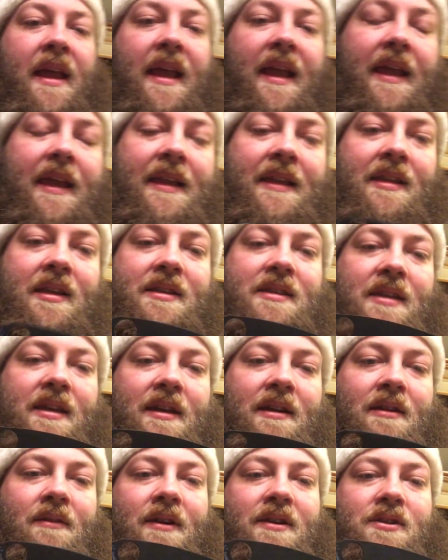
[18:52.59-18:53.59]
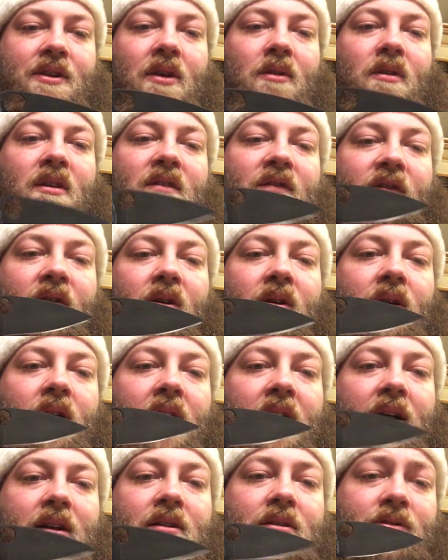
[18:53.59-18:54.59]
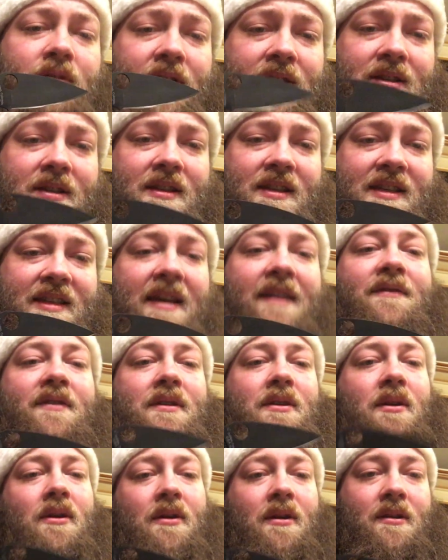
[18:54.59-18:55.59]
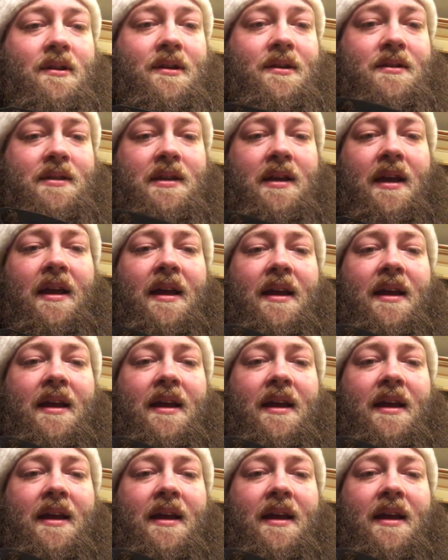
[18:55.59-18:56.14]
And this here is going for $107.